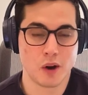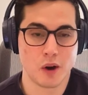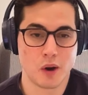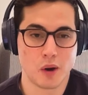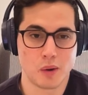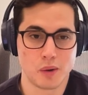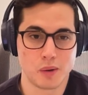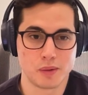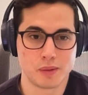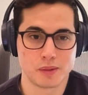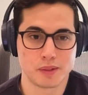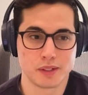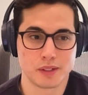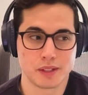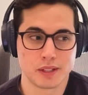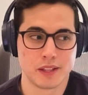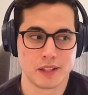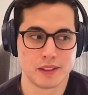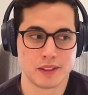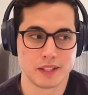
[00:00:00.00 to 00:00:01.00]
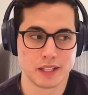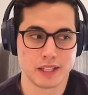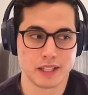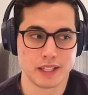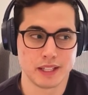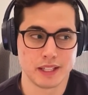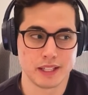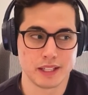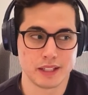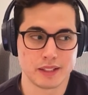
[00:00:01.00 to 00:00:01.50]
own
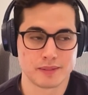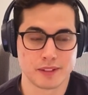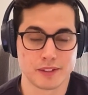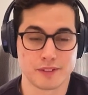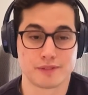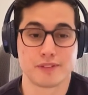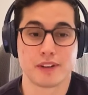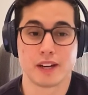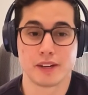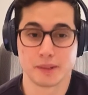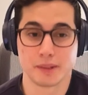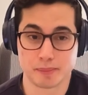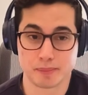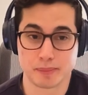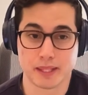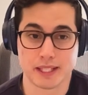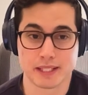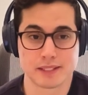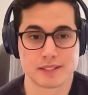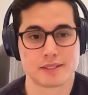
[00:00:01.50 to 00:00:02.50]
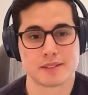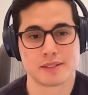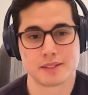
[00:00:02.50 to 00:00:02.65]
the funnel piece.